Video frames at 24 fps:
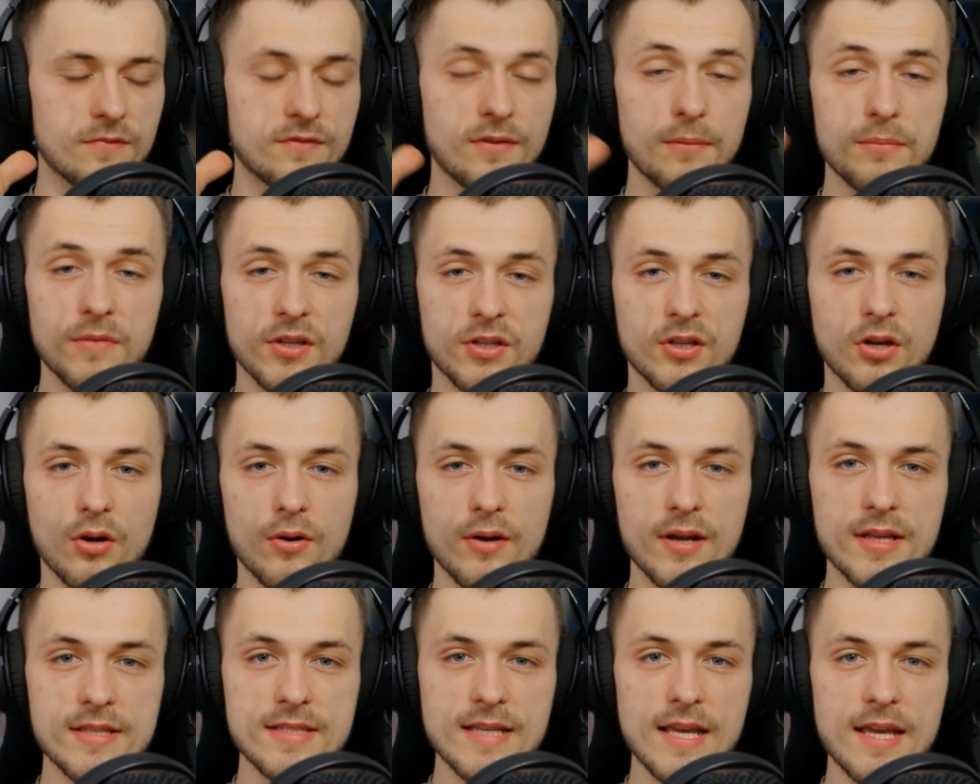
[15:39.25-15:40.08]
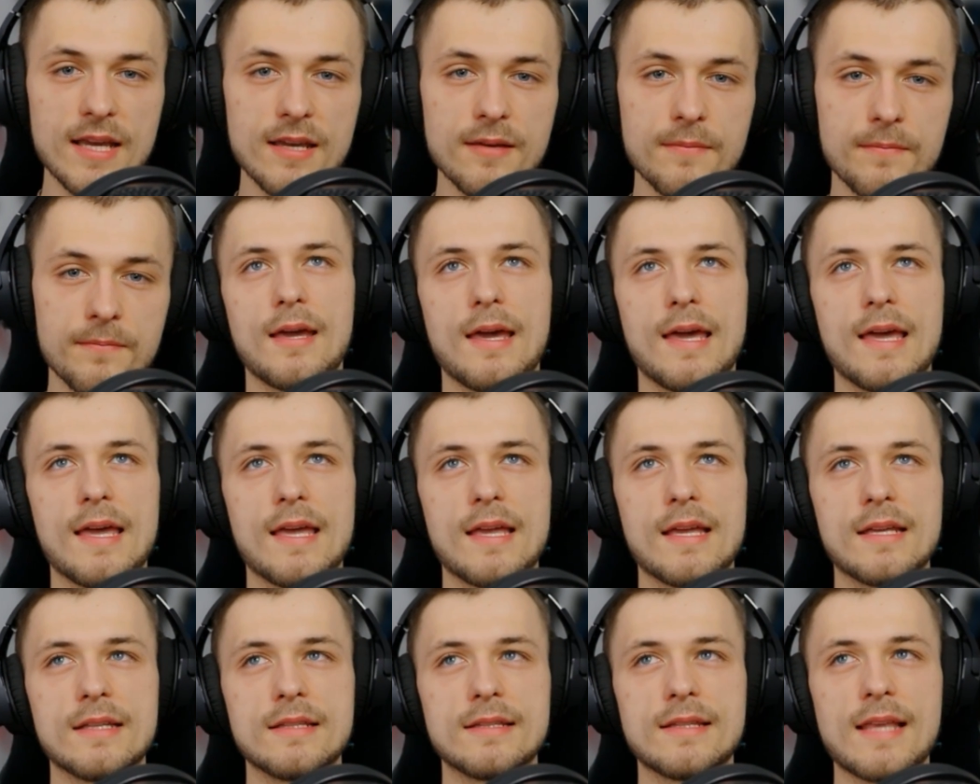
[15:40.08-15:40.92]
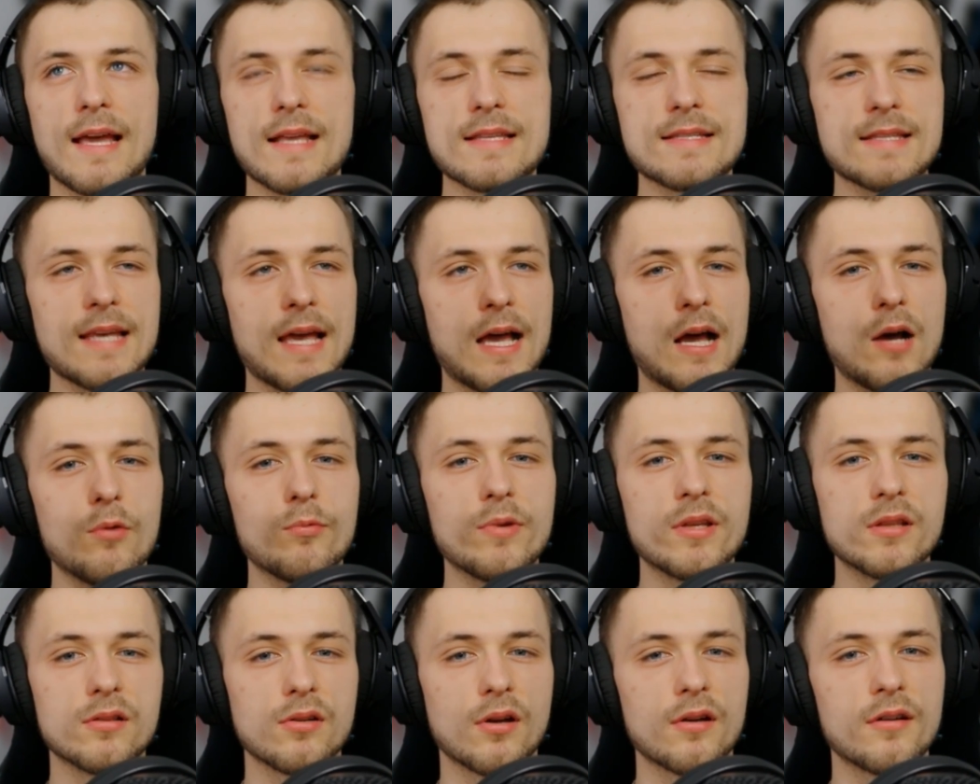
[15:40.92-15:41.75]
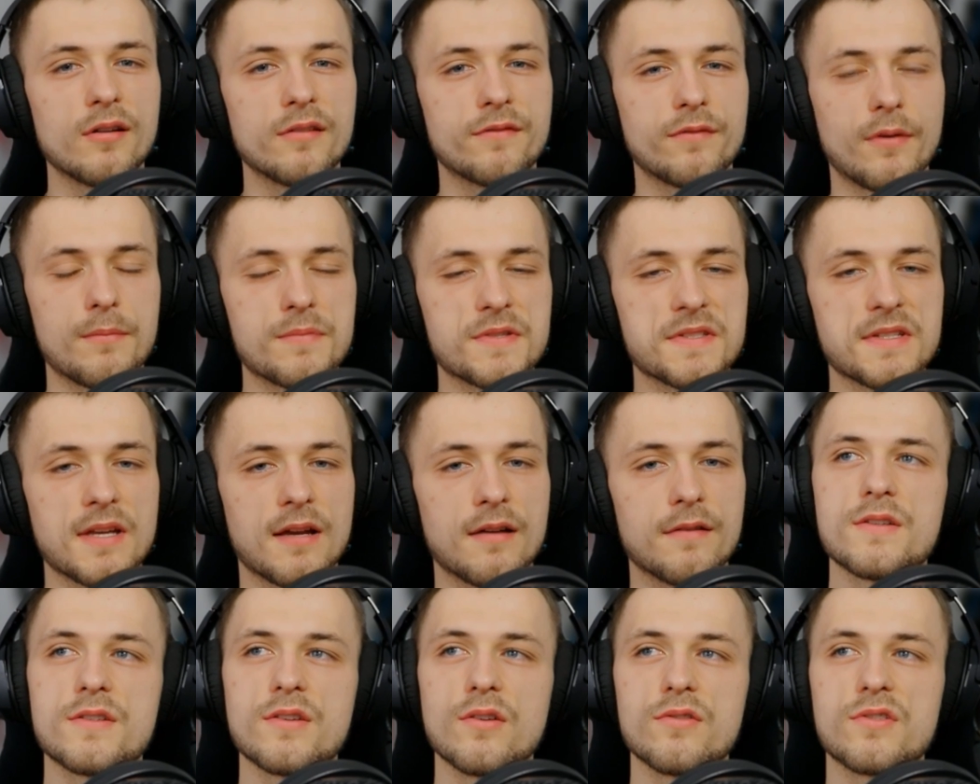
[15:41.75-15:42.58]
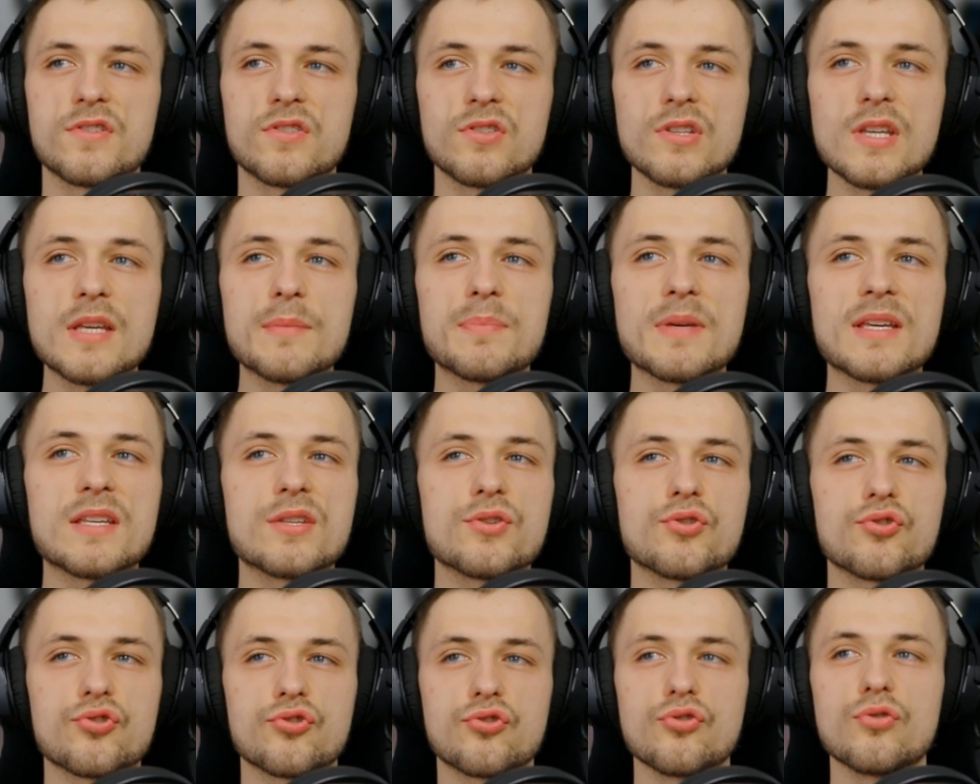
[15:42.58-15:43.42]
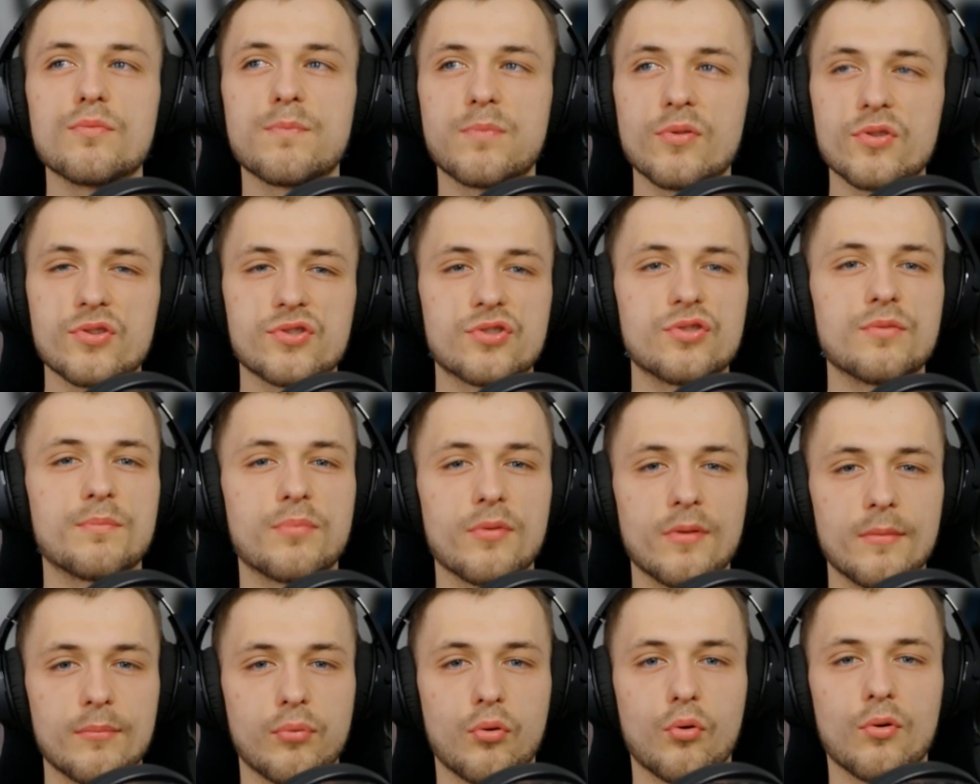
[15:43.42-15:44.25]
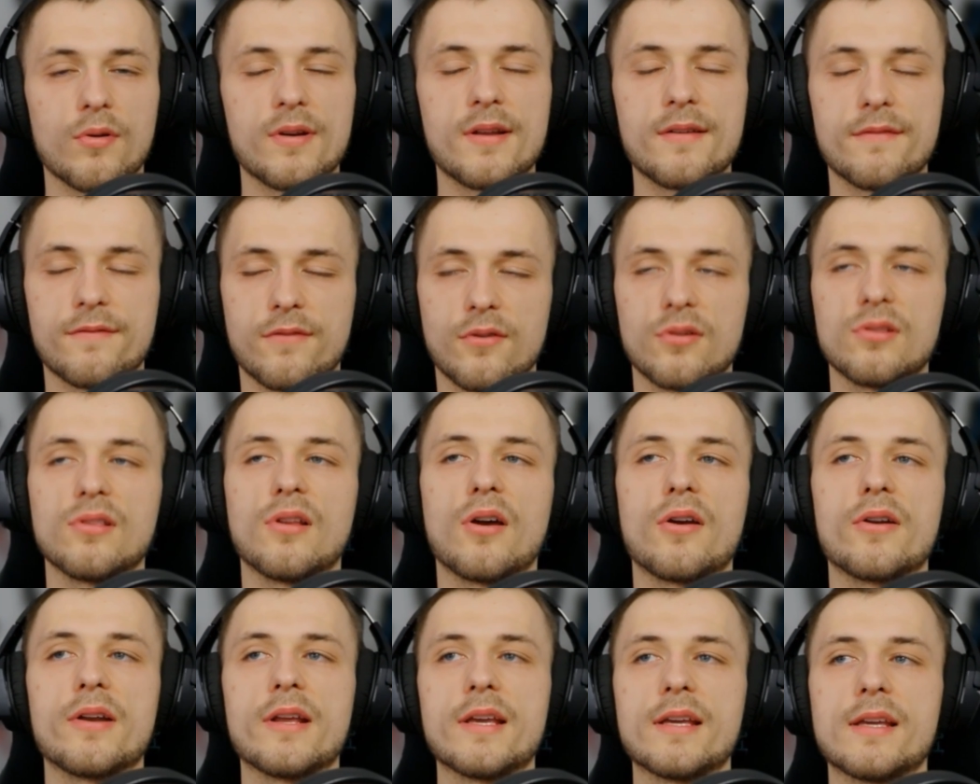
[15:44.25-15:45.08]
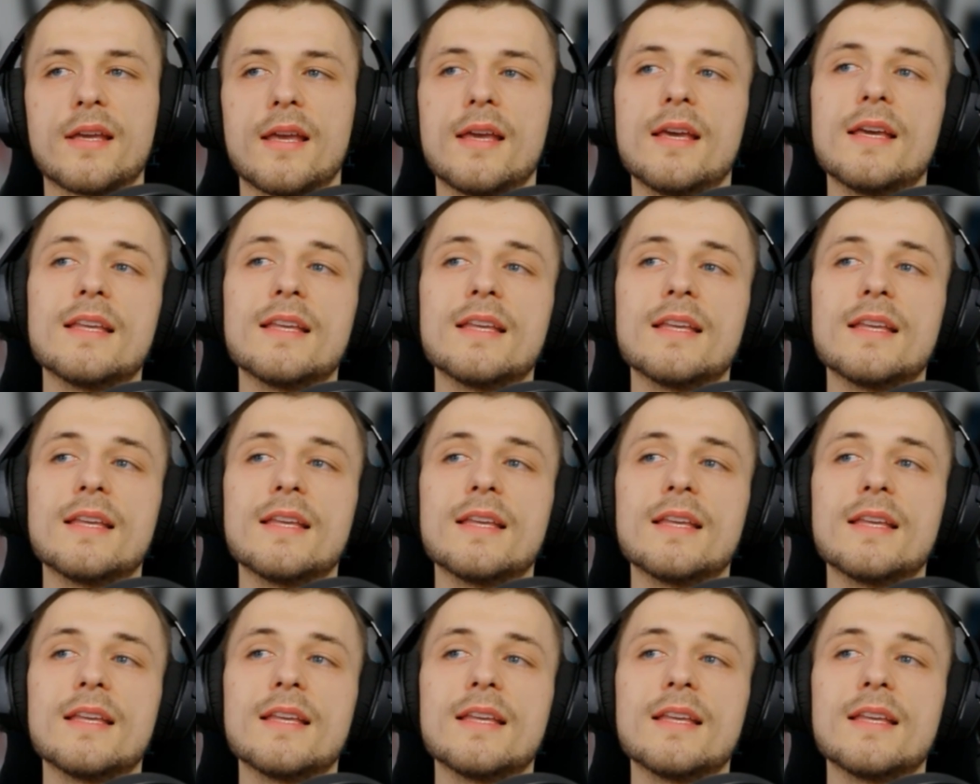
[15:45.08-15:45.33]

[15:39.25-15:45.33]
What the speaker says: from the current day, and that's how we learn from stuff. So sleep is super, super important for learning.